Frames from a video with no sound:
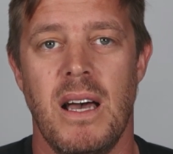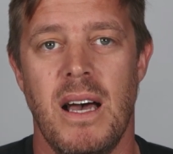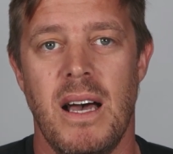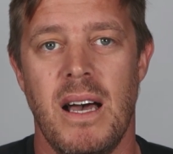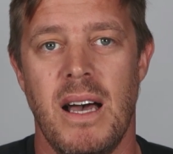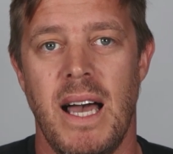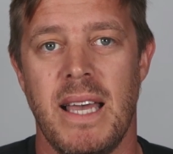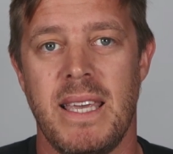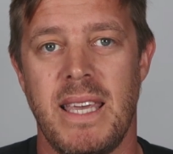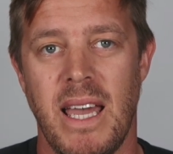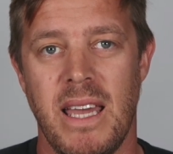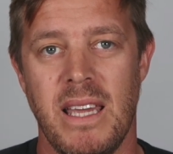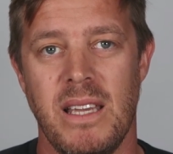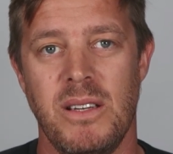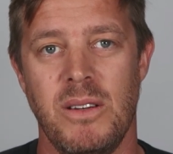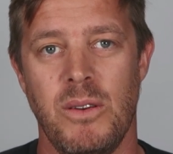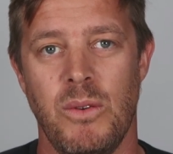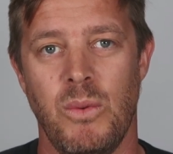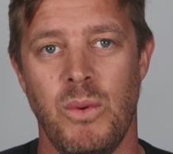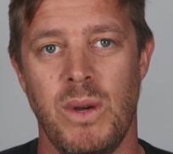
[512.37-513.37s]

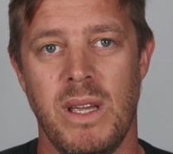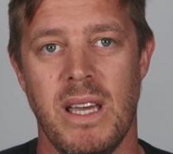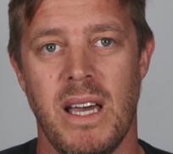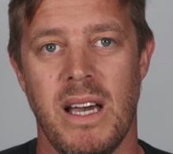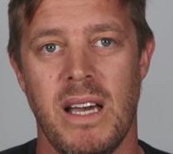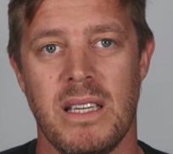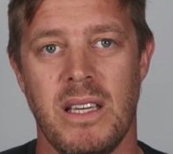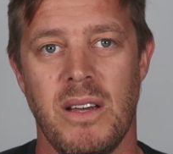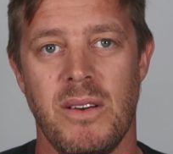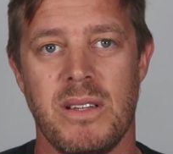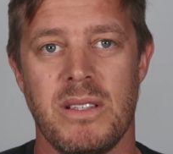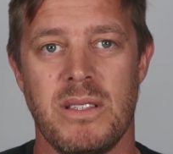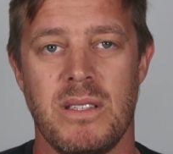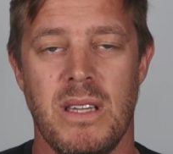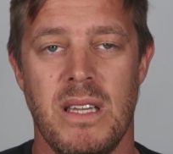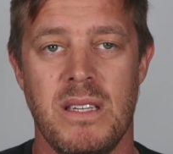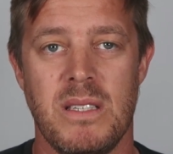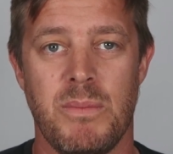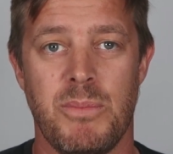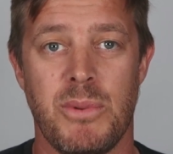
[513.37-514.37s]
Again, we are going
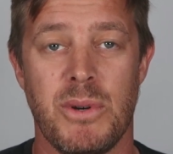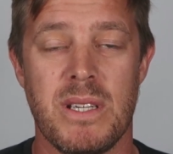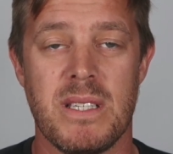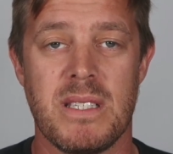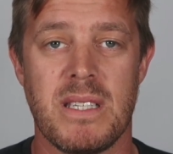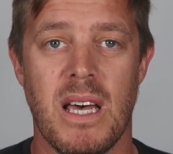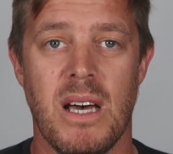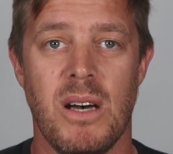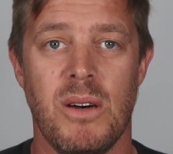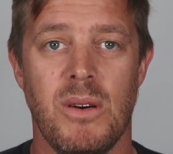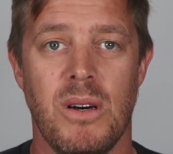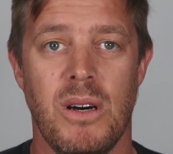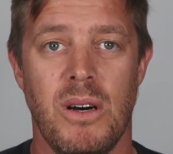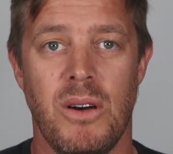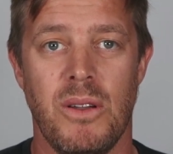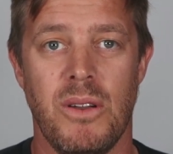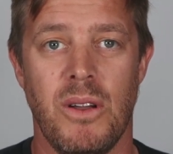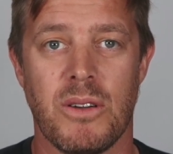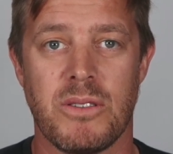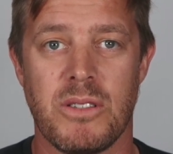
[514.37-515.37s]
into pre-sale
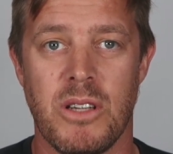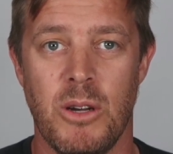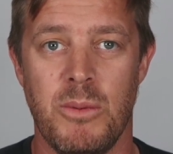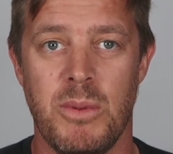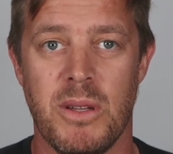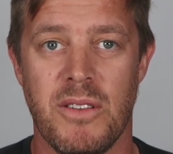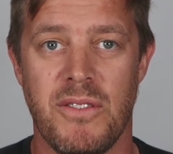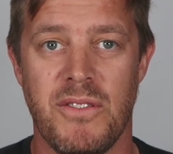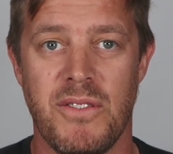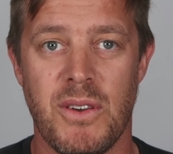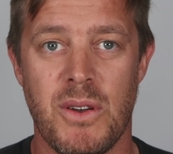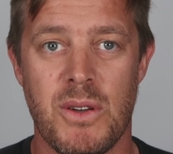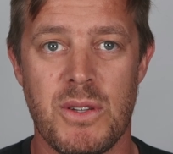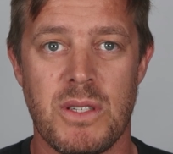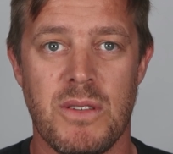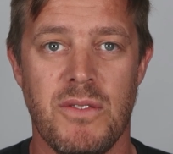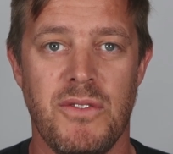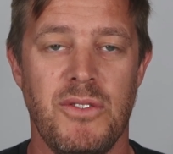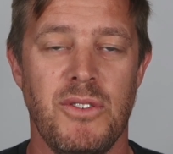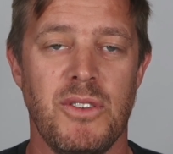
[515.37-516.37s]
on October the
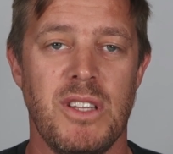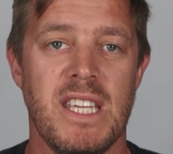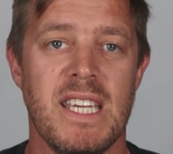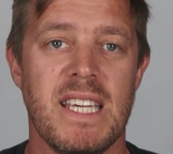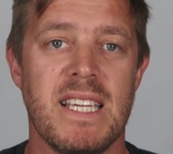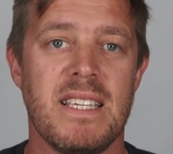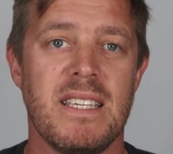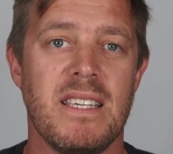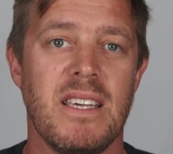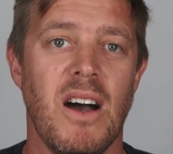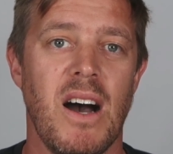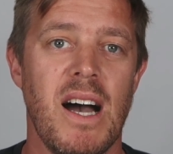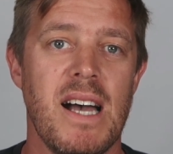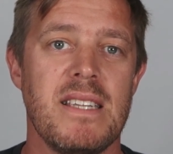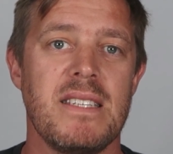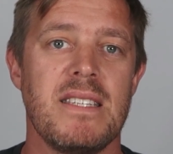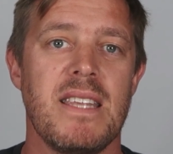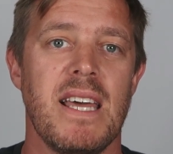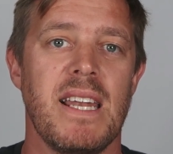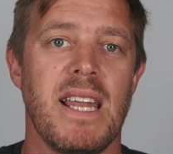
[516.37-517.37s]
1st for the
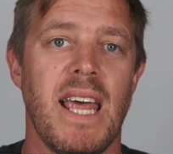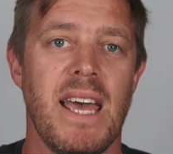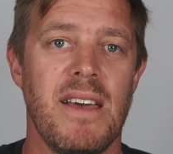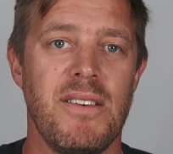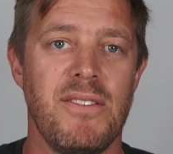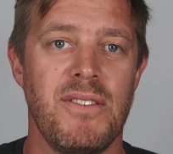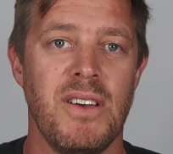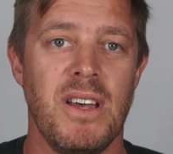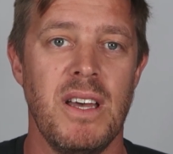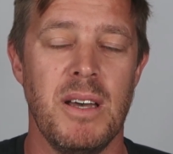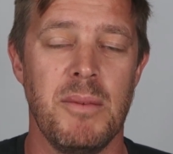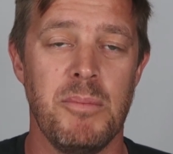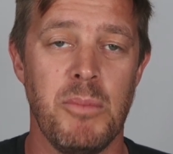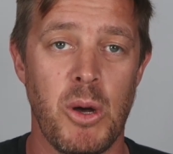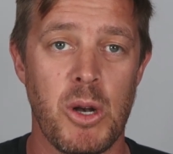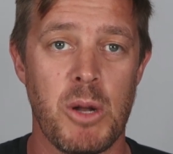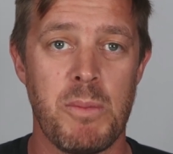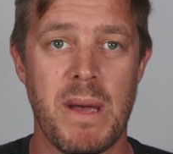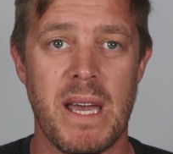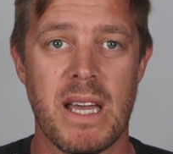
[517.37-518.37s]
guys that have
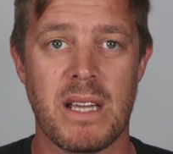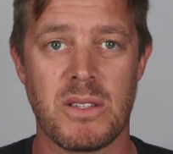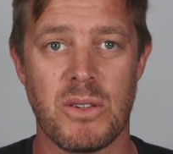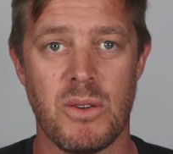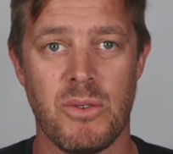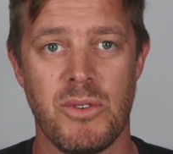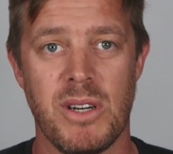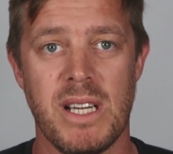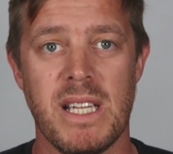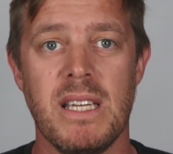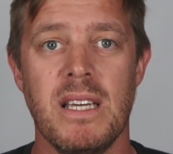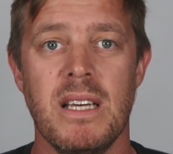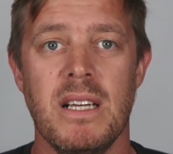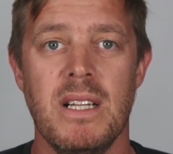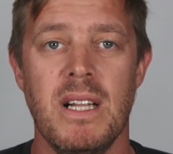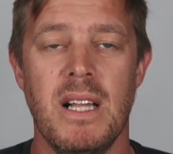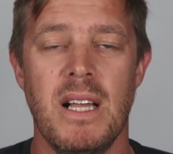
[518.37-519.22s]
Motobags already.